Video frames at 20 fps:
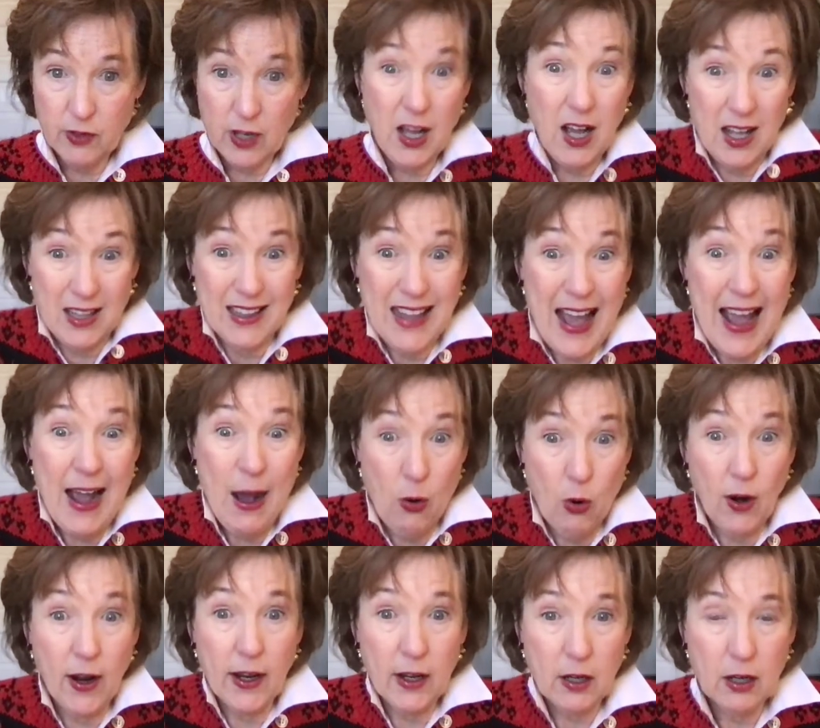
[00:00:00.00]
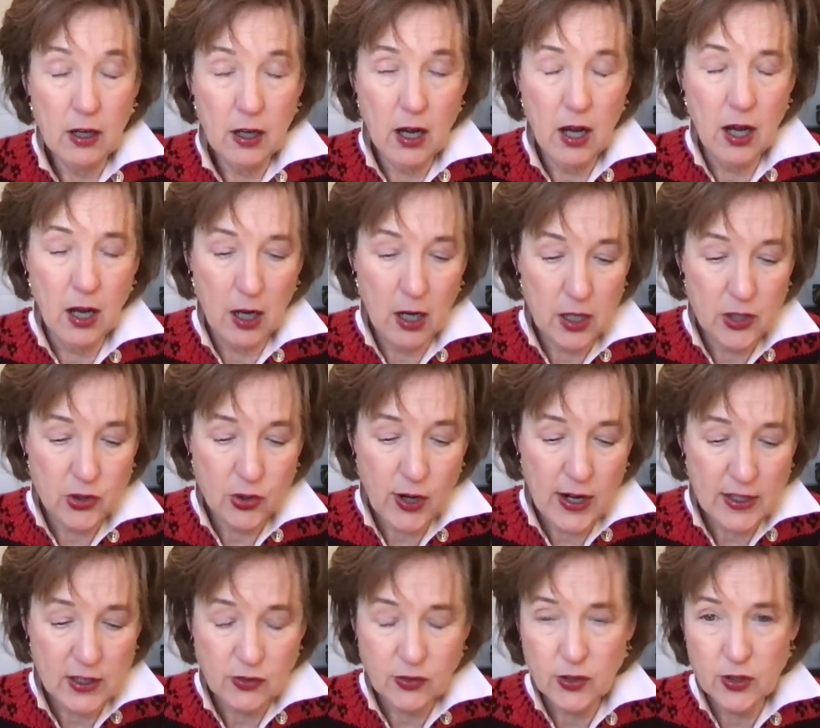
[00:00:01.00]
allowing a
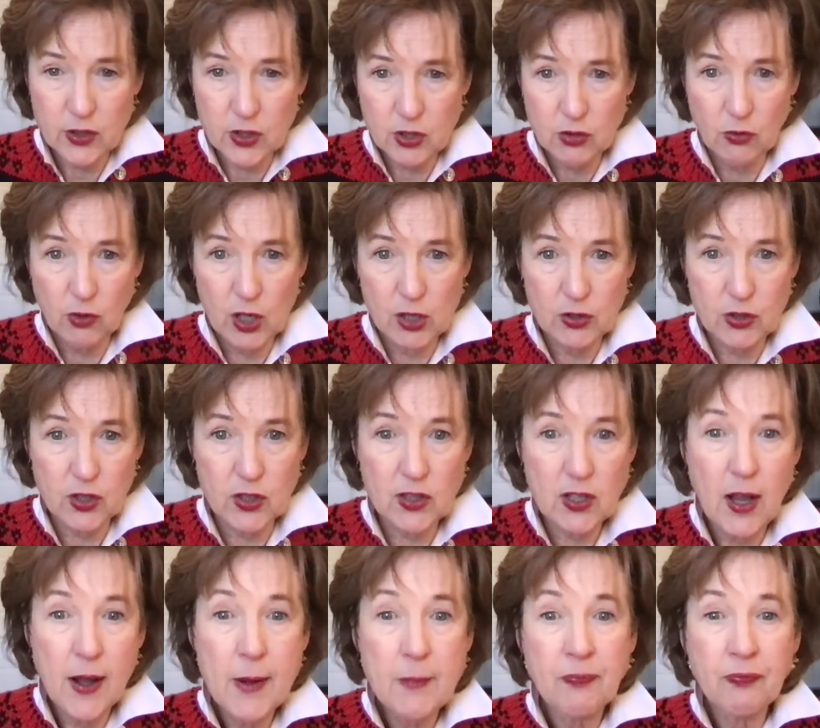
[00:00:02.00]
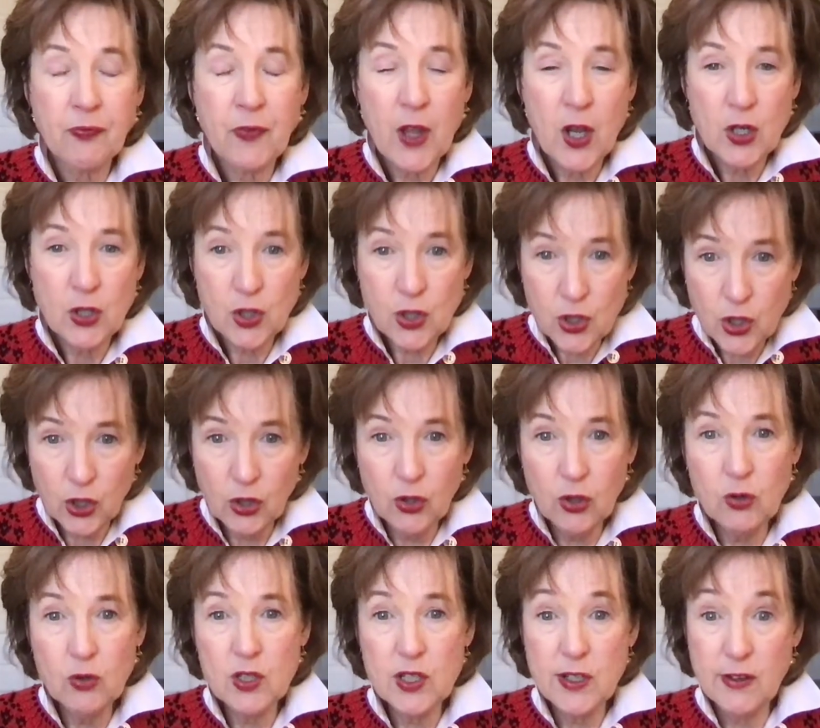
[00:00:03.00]
transference neurosis
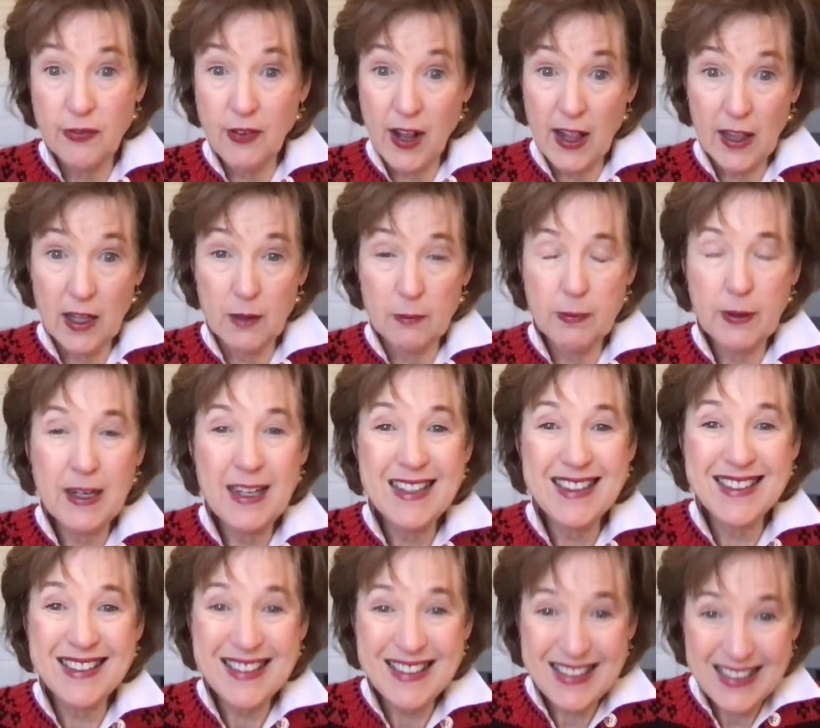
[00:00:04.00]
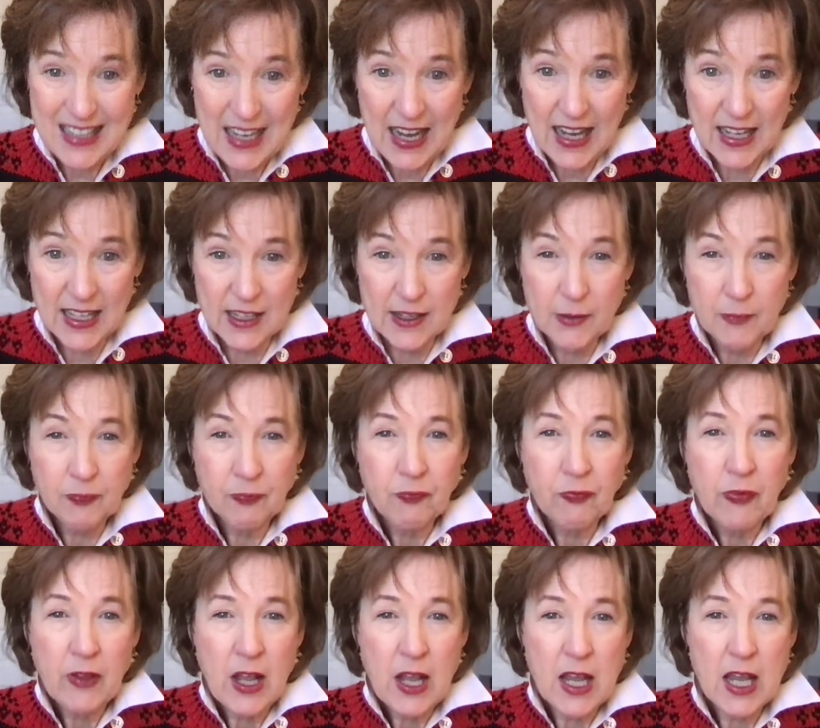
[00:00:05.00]
to develop. Instead,
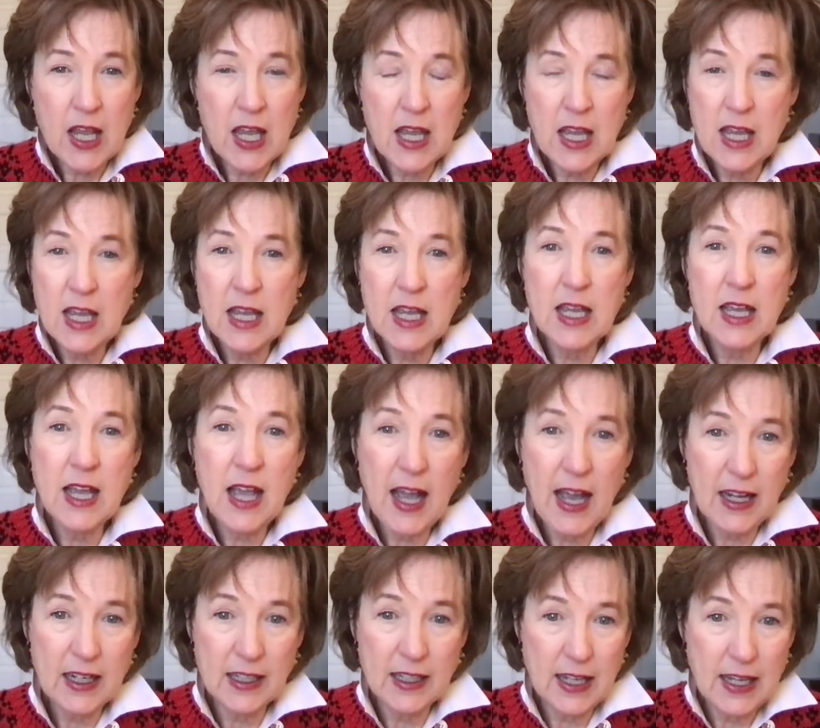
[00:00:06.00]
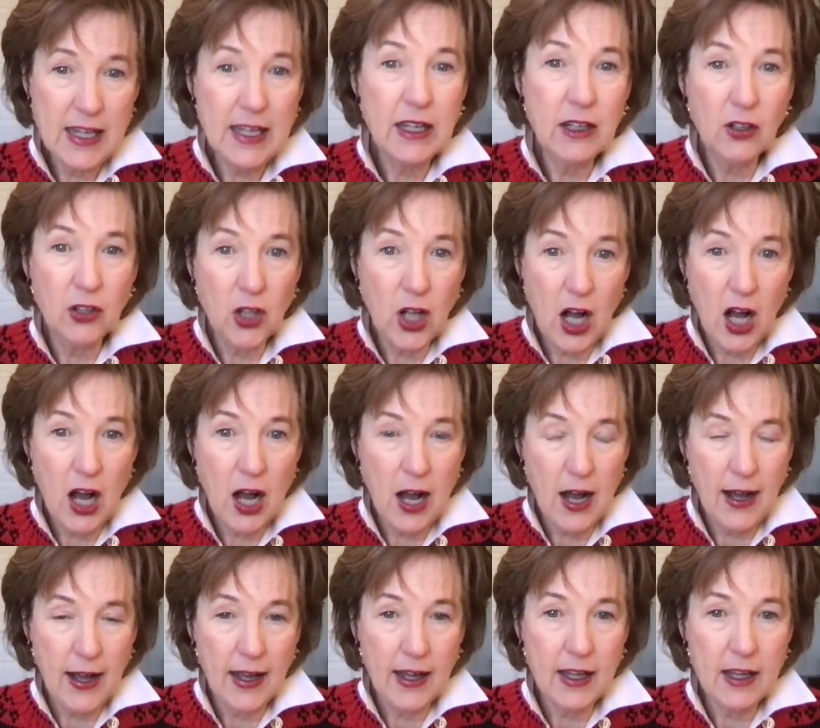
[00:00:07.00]
he had an eagle
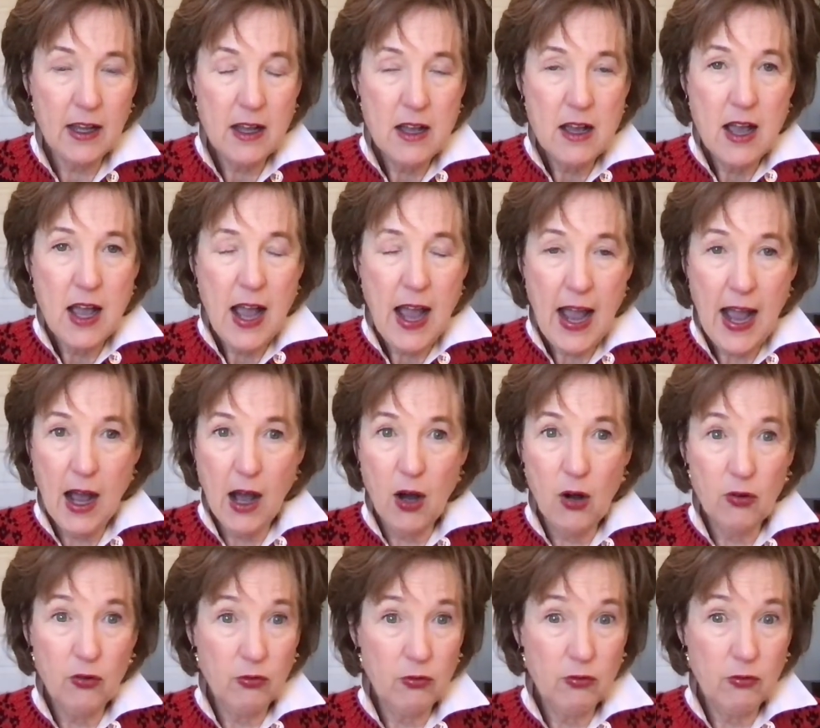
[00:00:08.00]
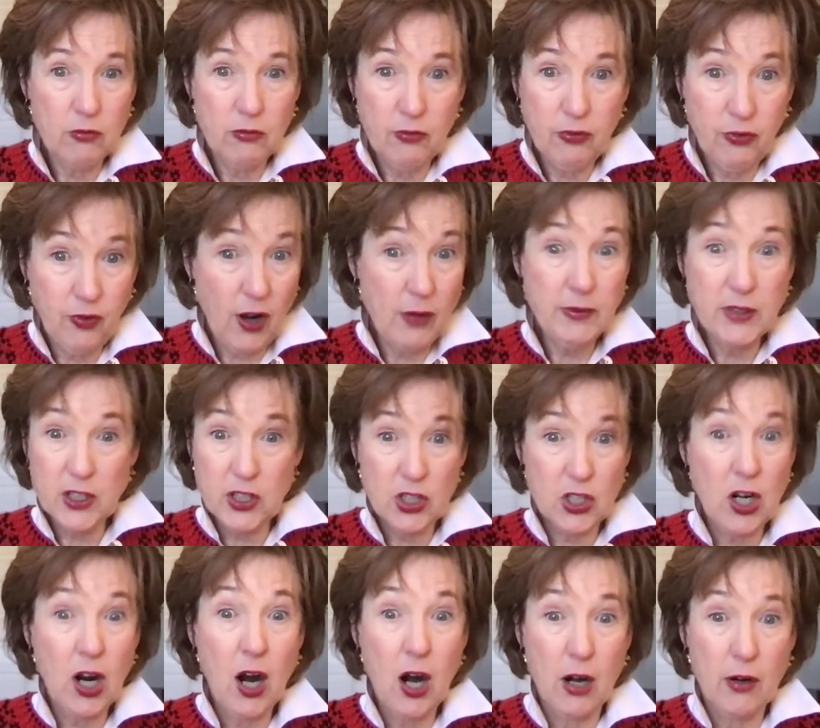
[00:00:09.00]
eye out from the
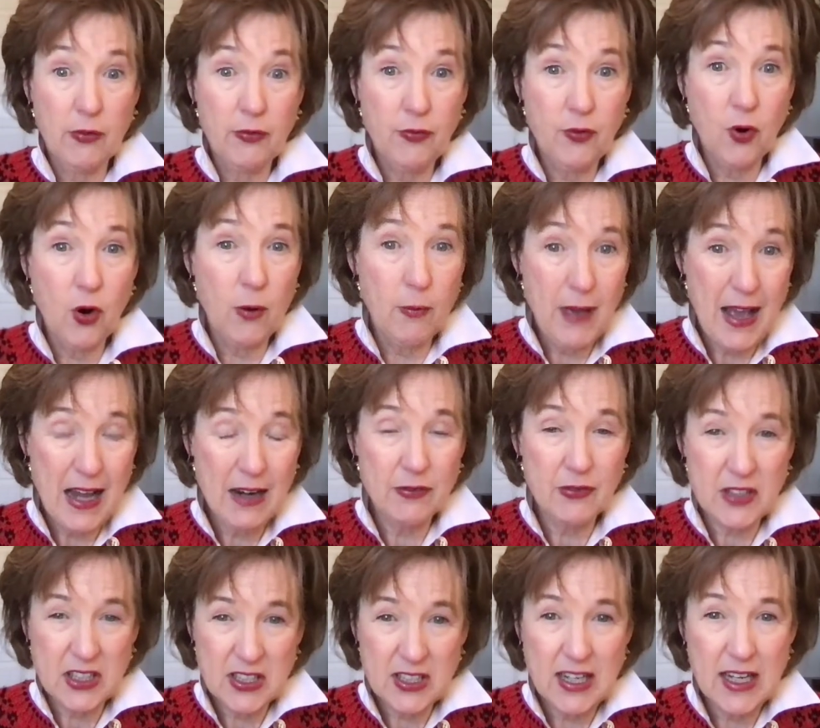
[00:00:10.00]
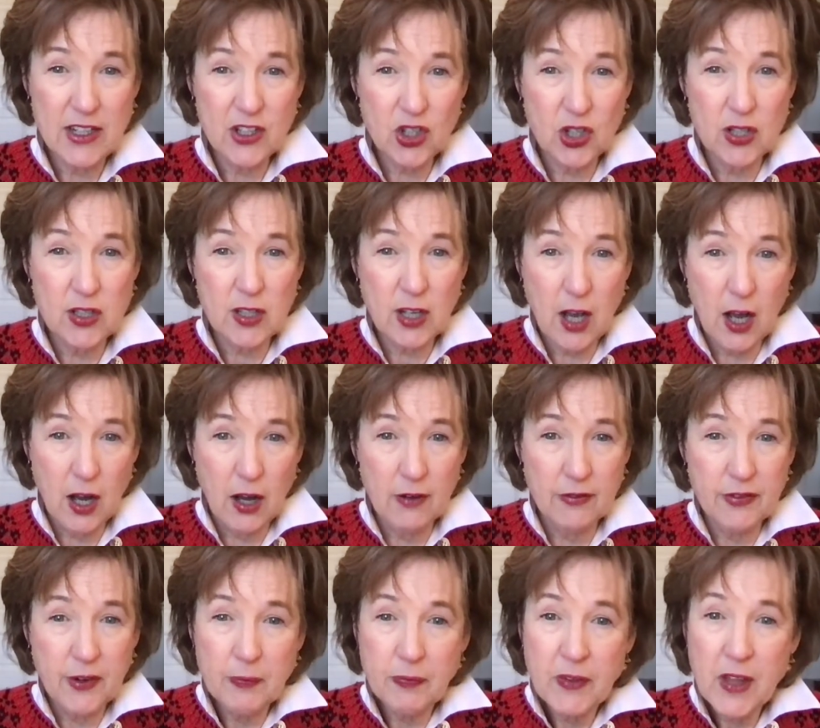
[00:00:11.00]
start for manifestations of